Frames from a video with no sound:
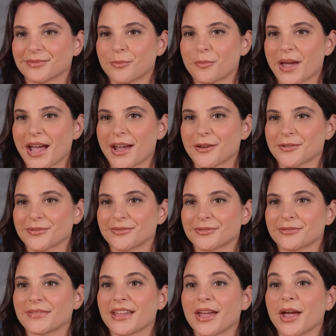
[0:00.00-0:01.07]
Well,
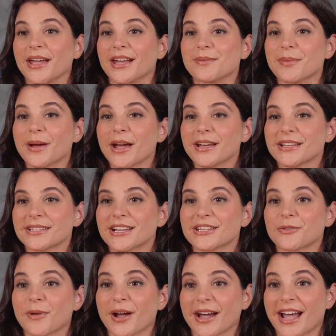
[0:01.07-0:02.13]
the audit part
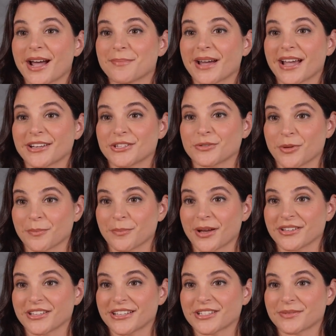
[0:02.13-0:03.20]
is where MS will
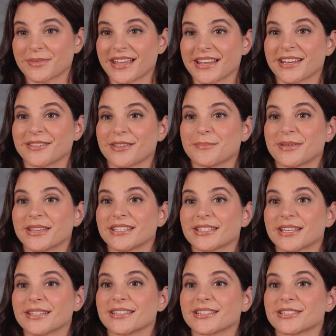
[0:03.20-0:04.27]
participate in the
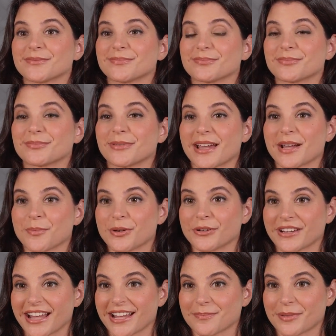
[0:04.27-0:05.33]
business. It will
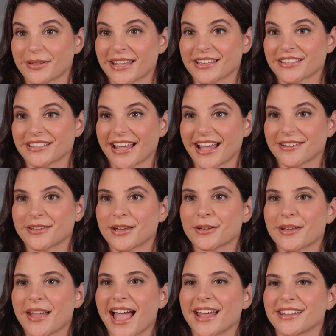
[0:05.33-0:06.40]
take place at the
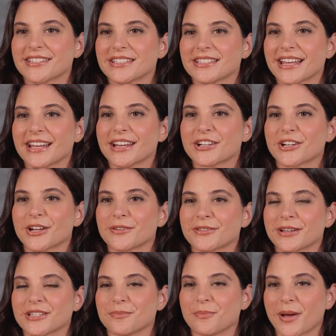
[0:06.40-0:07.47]
last stage of
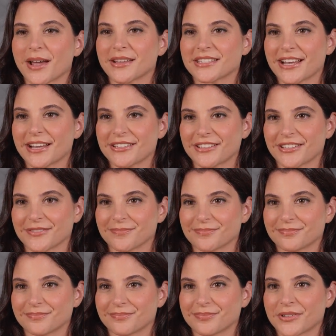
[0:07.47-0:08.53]
this process.
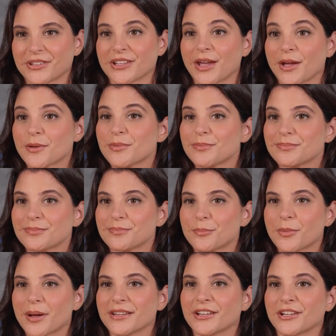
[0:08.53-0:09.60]
So,
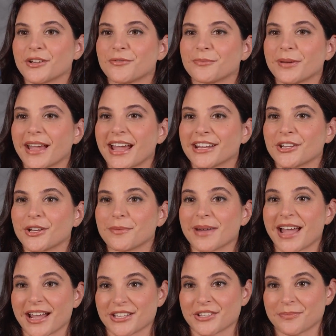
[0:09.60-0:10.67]
once you've planned your
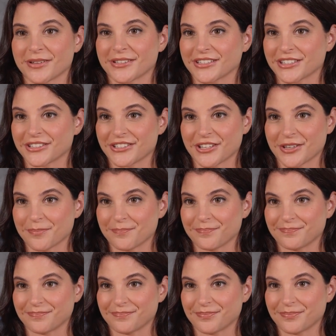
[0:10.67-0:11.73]
management system,
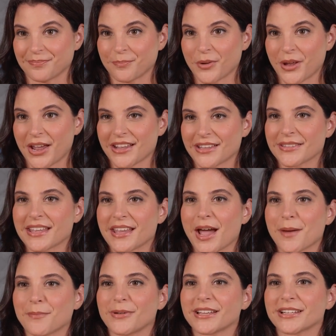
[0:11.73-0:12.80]
brought in the
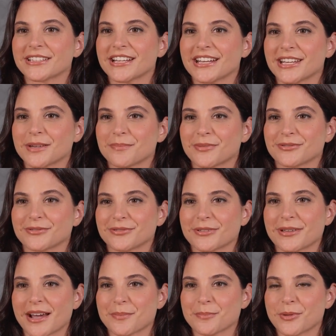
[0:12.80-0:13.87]
competent team,
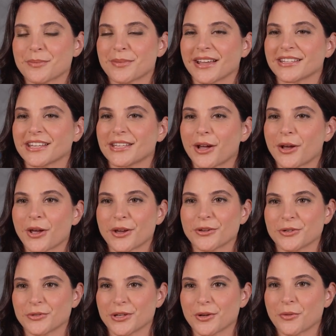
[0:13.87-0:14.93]
implemented all
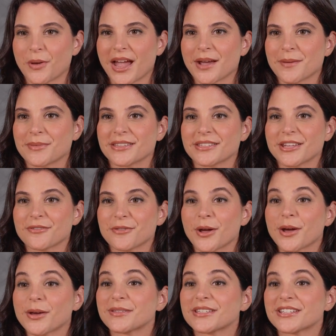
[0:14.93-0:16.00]
the requirements of
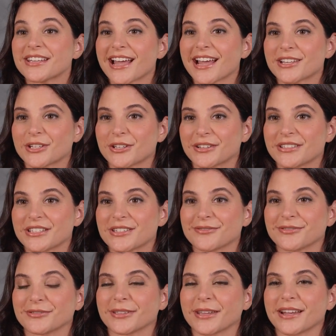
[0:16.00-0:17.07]
all the standards,
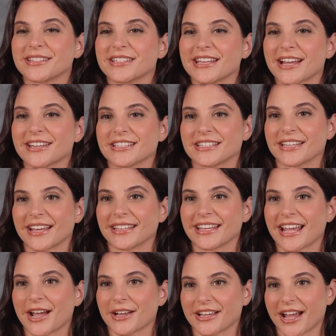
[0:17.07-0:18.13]
assessed and
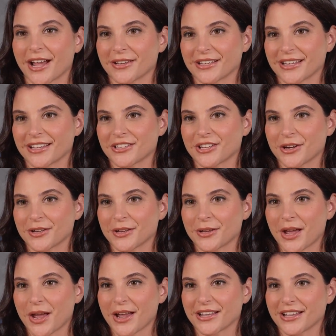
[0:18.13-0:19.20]
carried out an internal
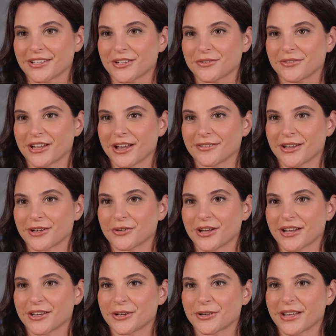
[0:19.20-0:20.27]
audit, you've done the
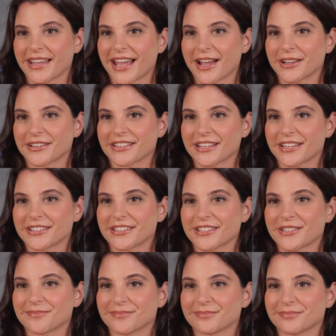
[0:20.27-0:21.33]
critical
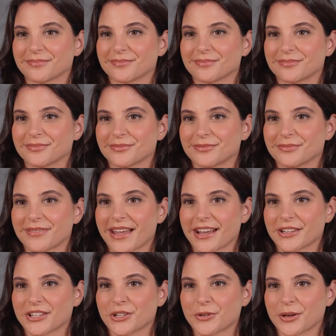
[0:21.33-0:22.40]
analysis,
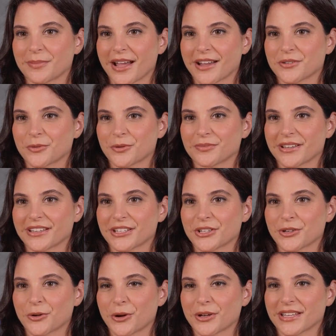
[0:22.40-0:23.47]
then QMS will visit
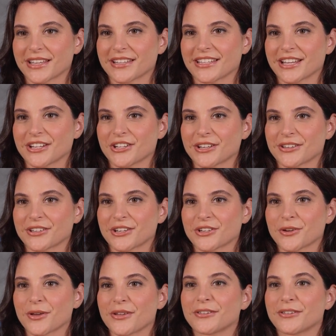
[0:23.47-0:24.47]
your organization to do a